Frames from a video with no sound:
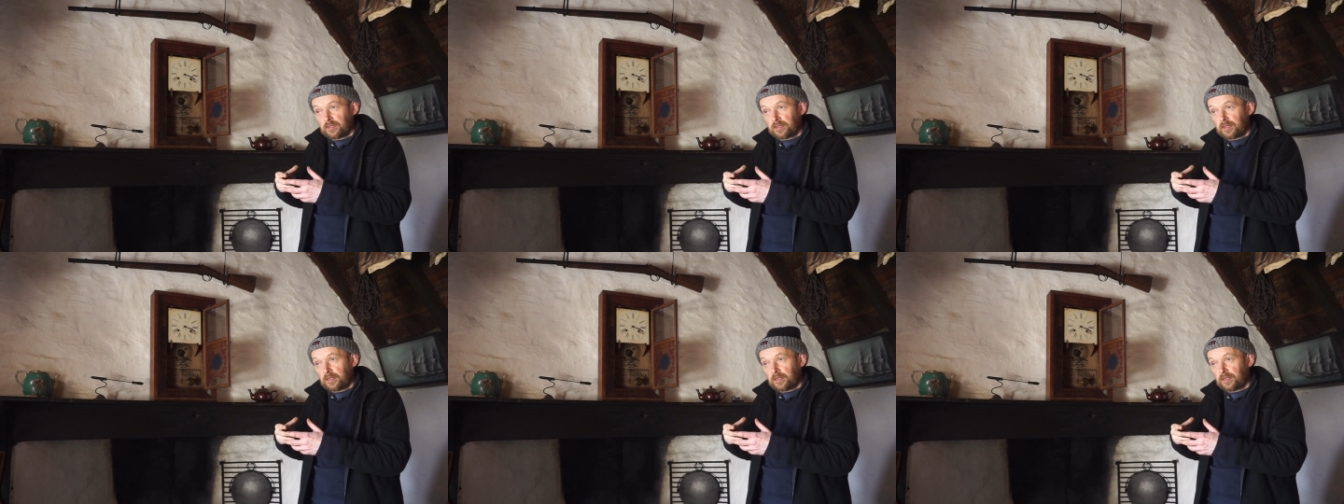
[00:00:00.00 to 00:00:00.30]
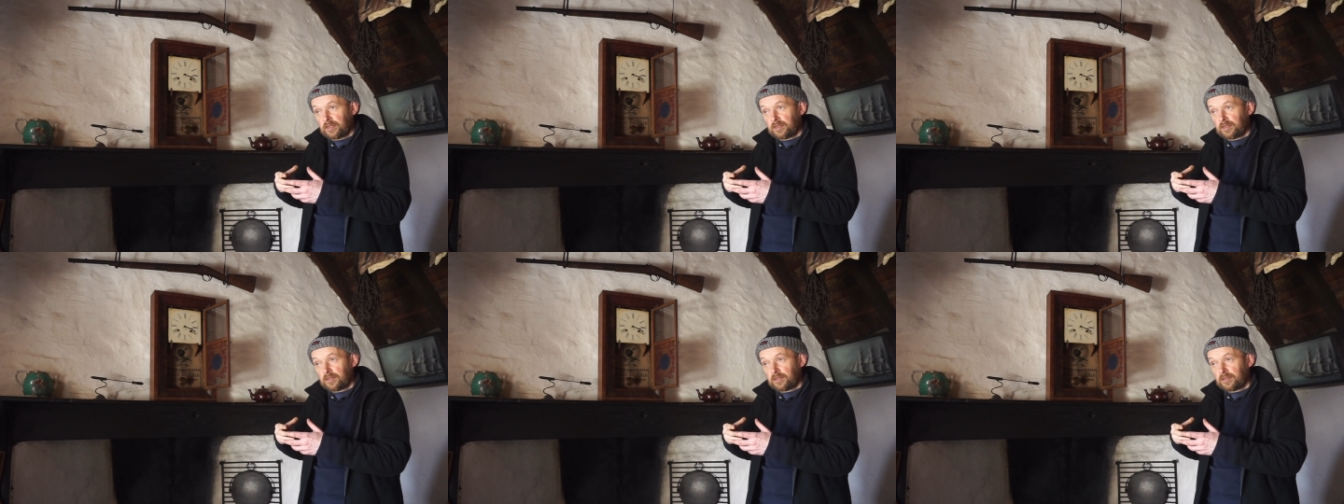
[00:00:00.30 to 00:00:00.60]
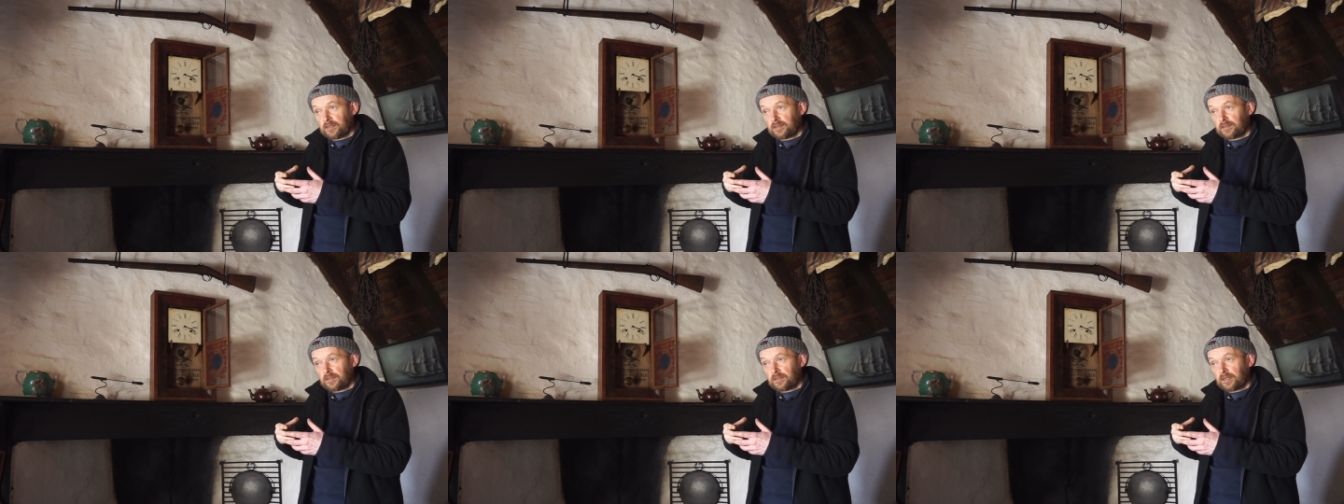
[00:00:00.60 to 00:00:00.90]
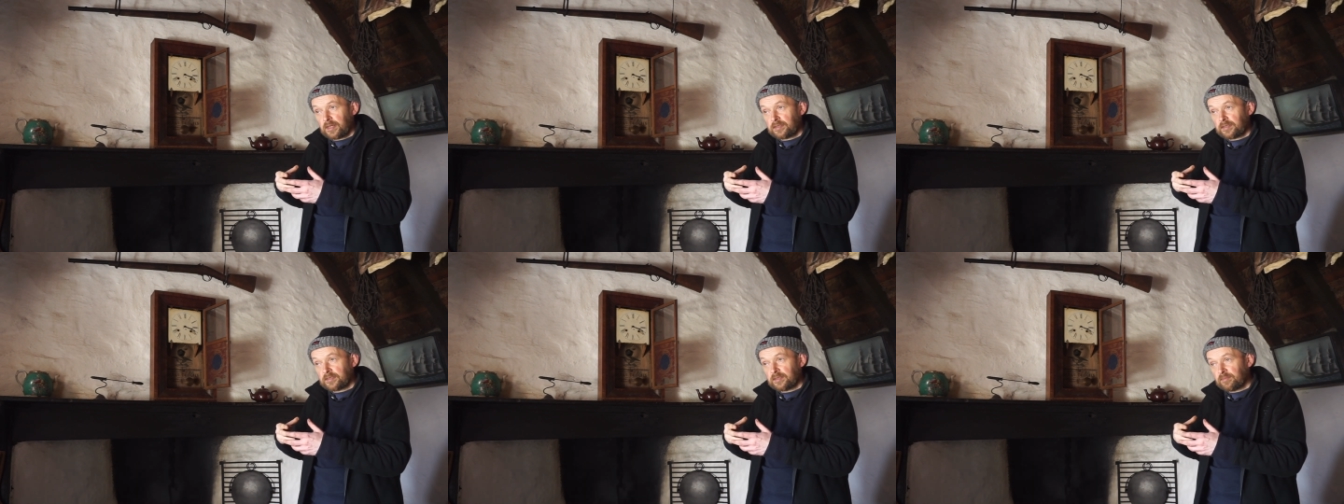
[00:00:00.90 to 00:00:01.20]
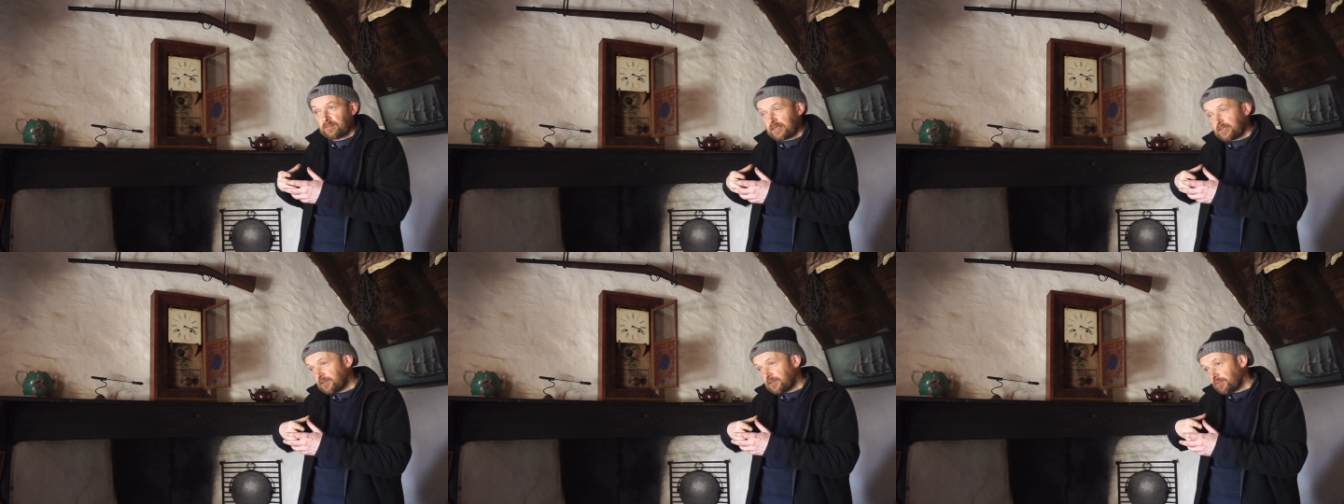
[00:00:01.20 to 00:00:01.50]
and they
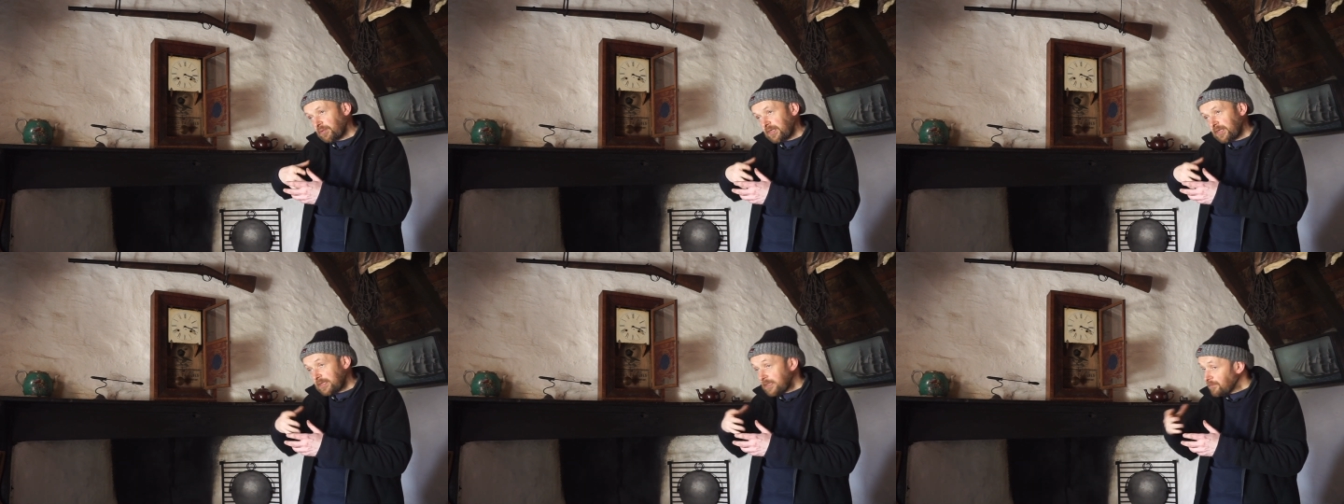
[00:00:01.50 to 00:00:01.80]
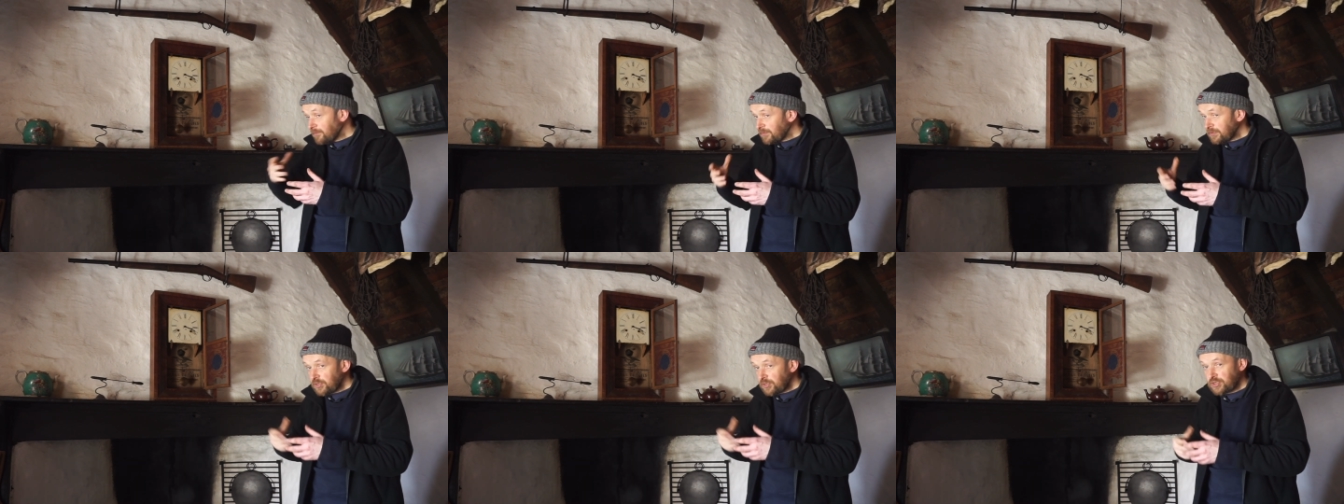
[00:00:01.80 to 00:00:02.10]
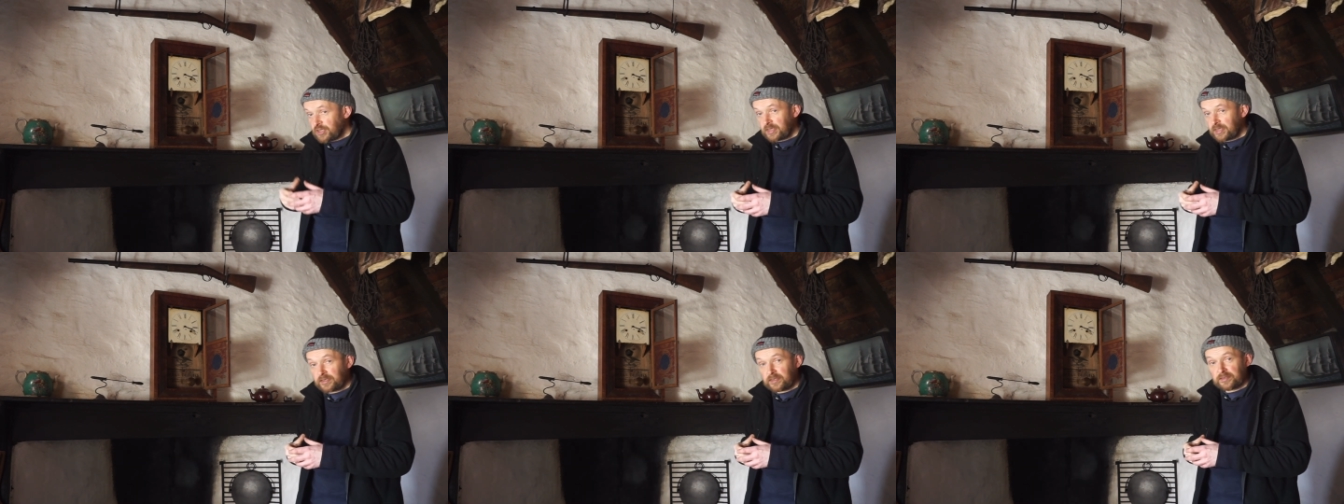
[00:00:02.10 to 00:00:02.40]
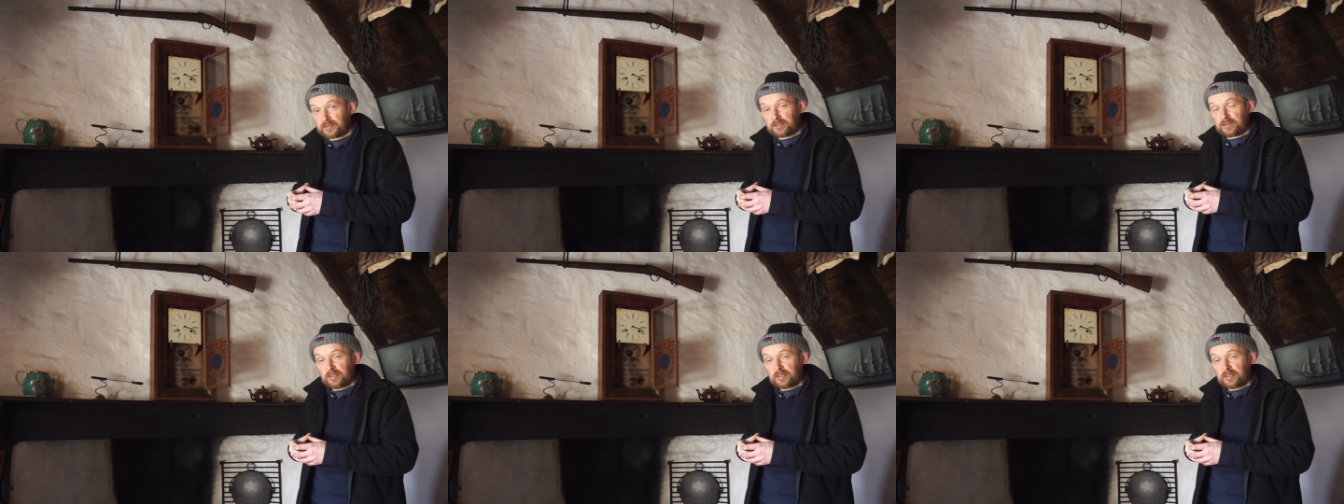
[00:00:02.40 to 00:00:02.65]
made their way even to Shetland.